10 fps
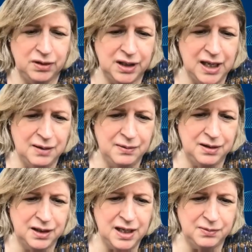it
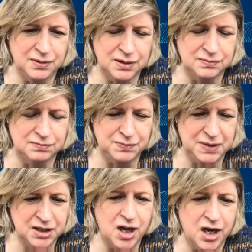can't be
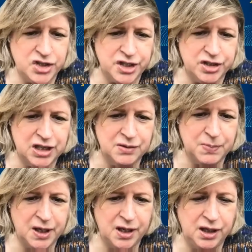cost sharing,
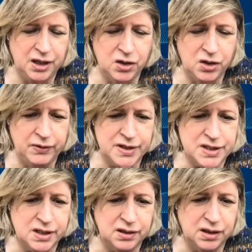but if it's
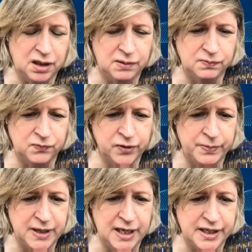from
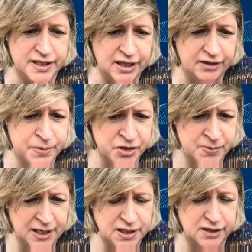the NSF
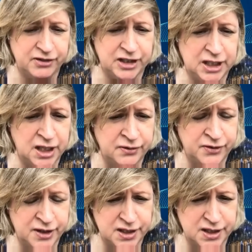perspective, an
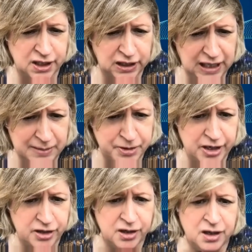unfunded
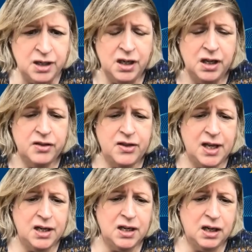collaborator,
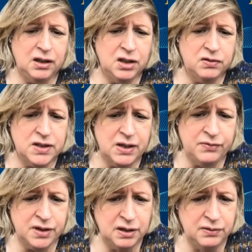then
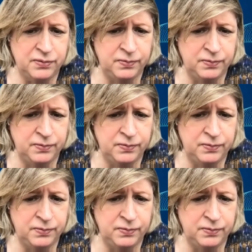definitely